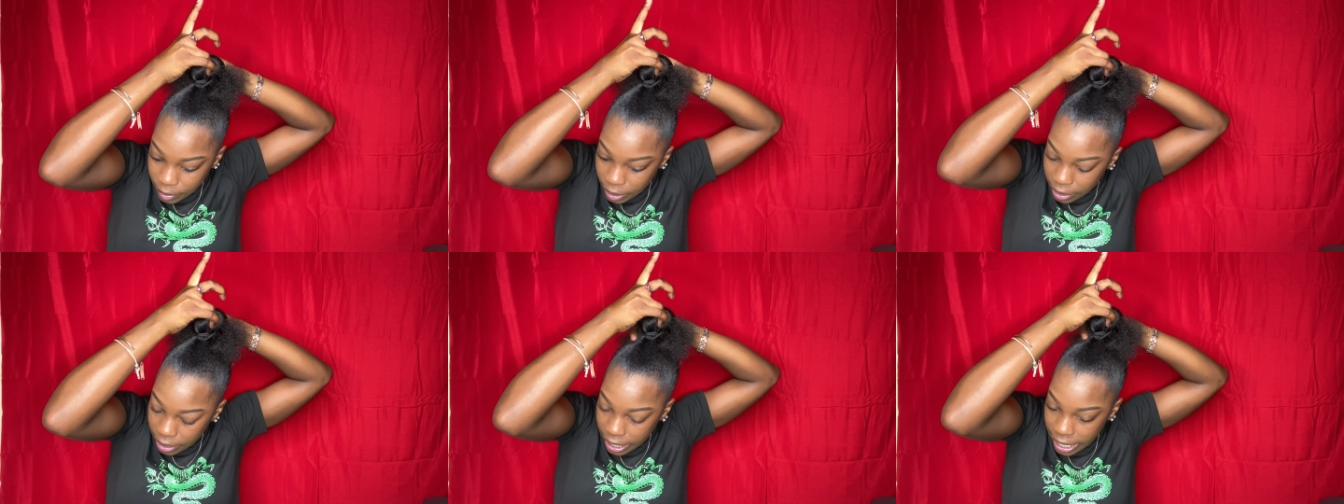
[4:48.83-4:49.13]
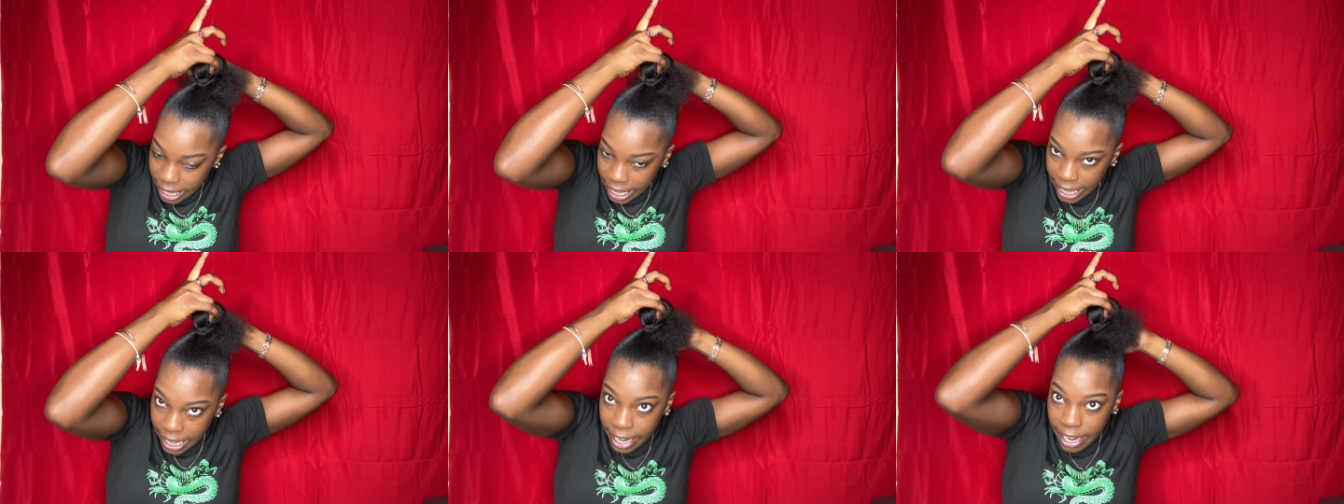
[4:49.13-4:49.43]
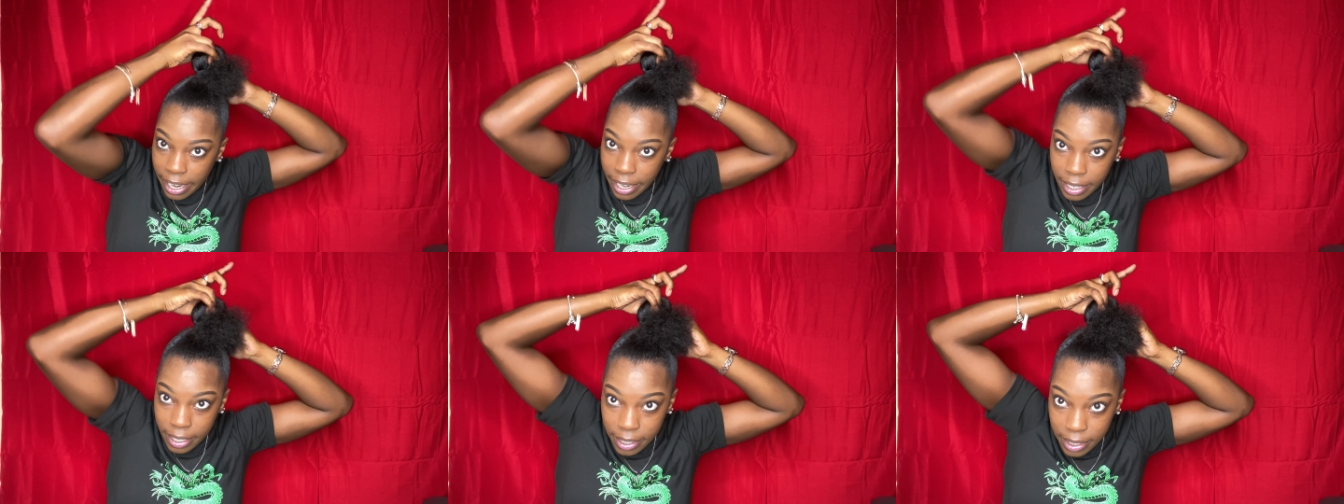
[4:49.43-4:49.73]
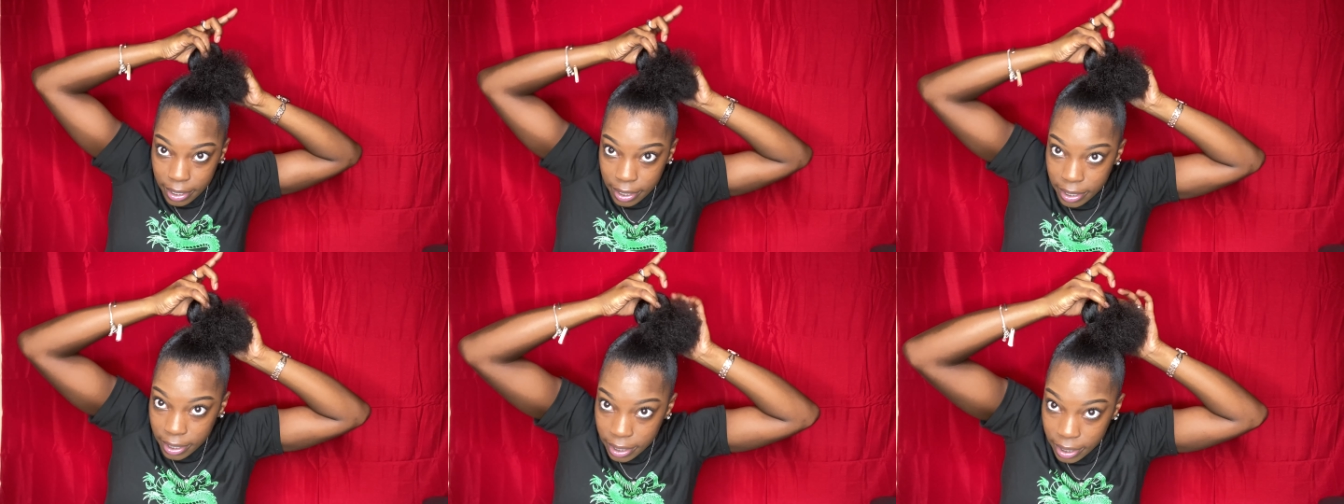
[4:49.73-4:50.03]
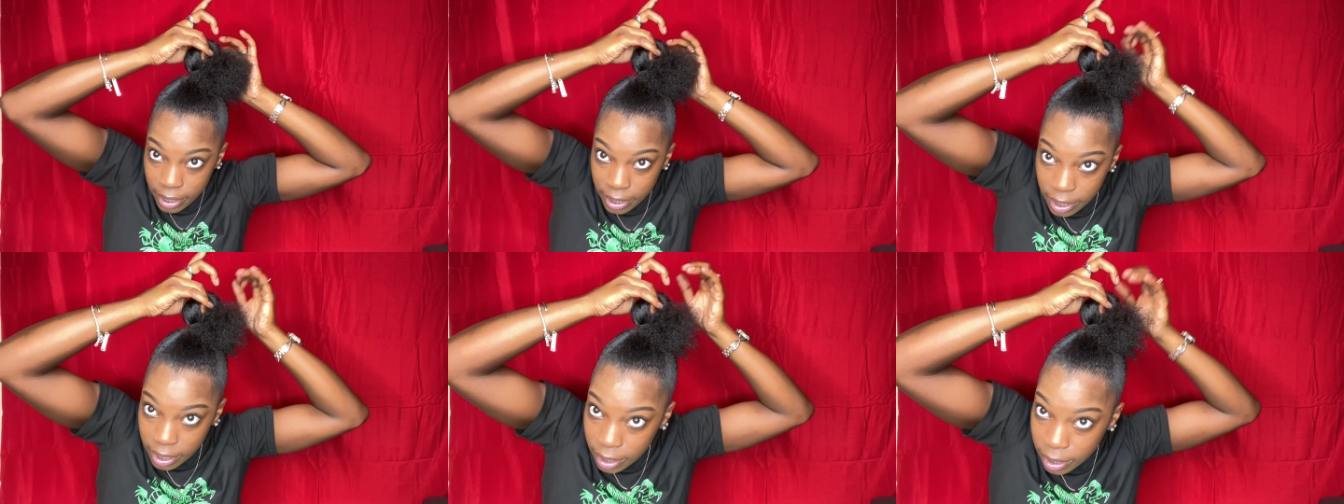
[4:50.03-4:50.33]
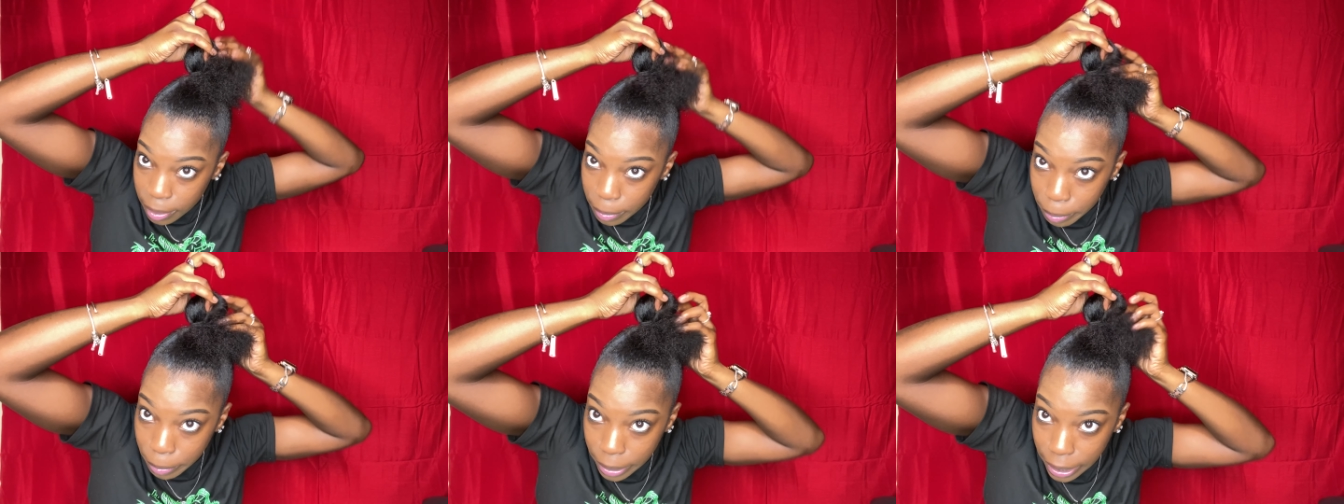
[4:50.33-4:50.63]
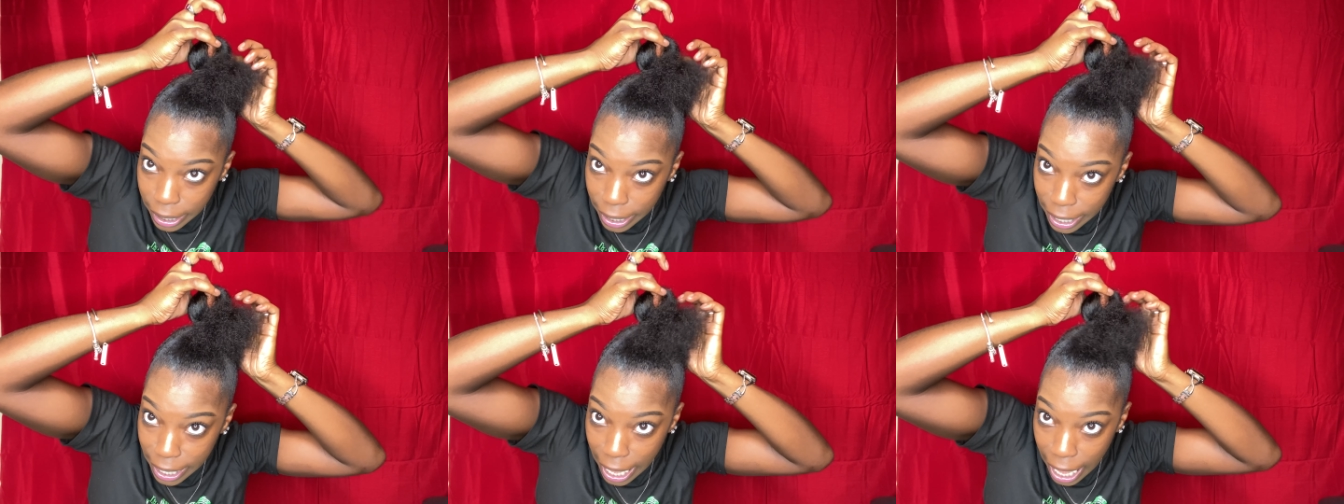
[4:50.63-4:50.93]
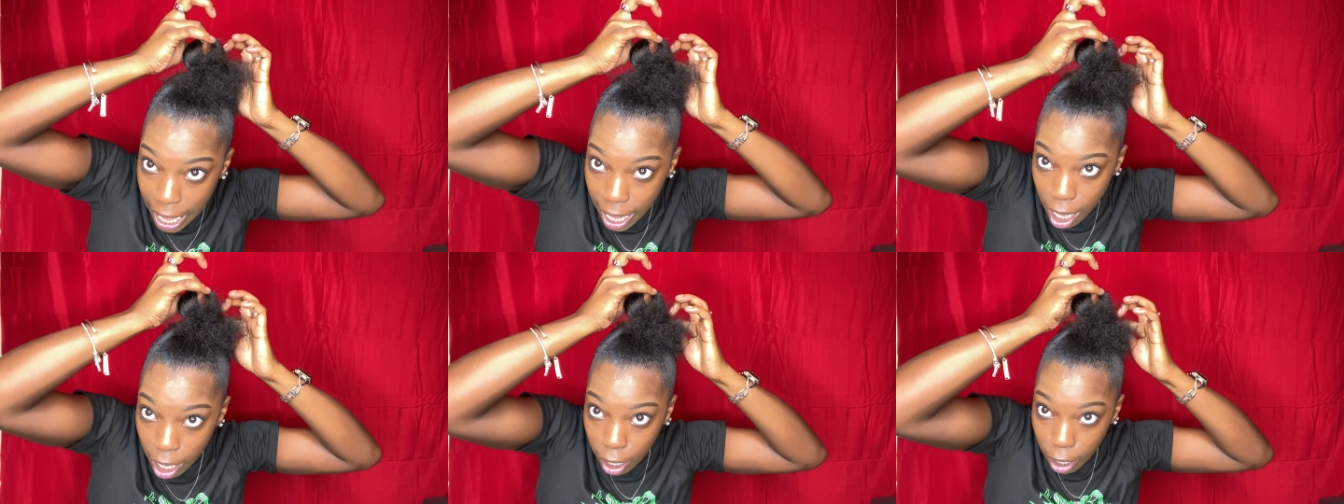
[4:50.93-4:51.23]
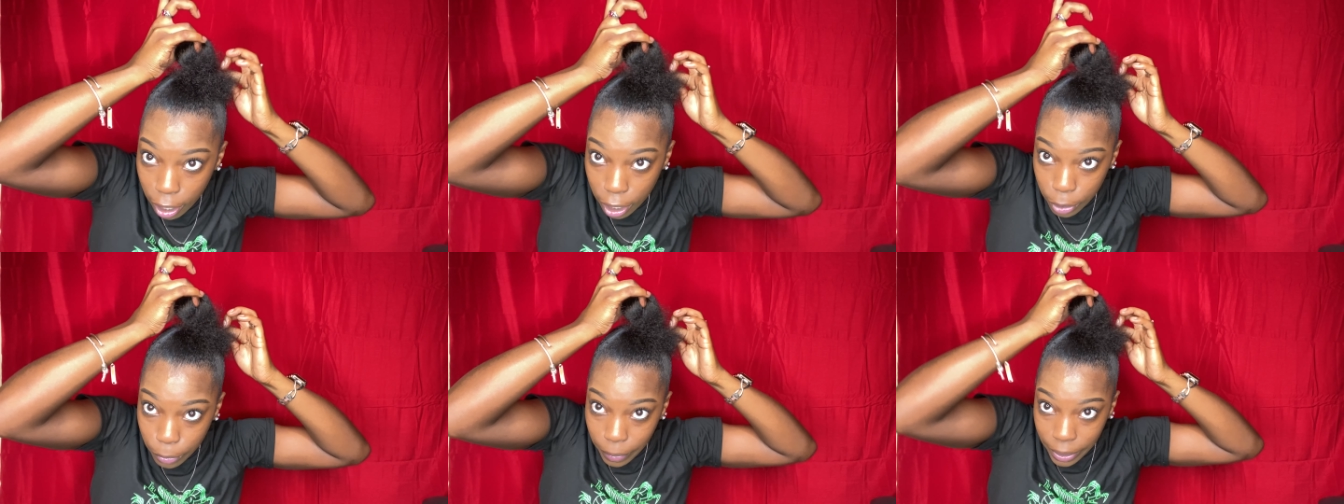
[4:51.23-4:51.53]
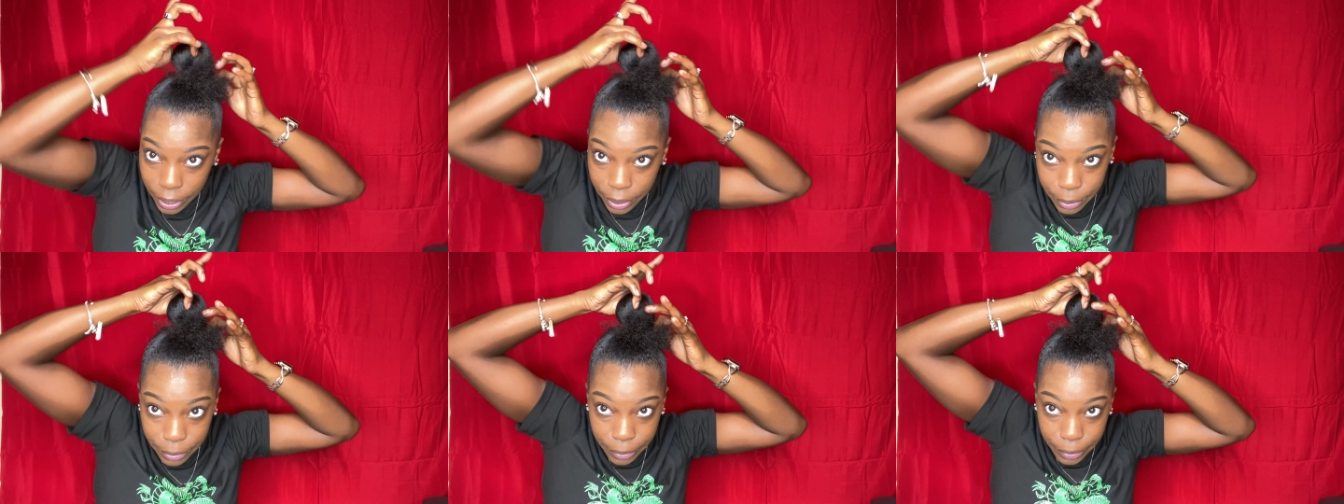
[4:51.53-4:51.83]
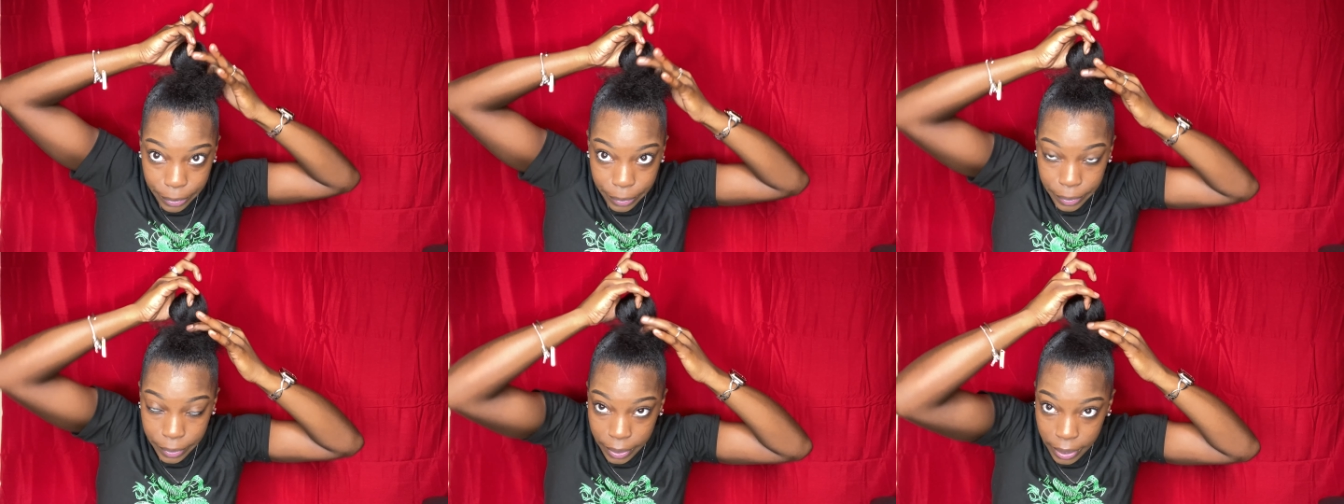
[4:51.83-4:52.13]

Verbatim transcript: the hair, but not all the way through.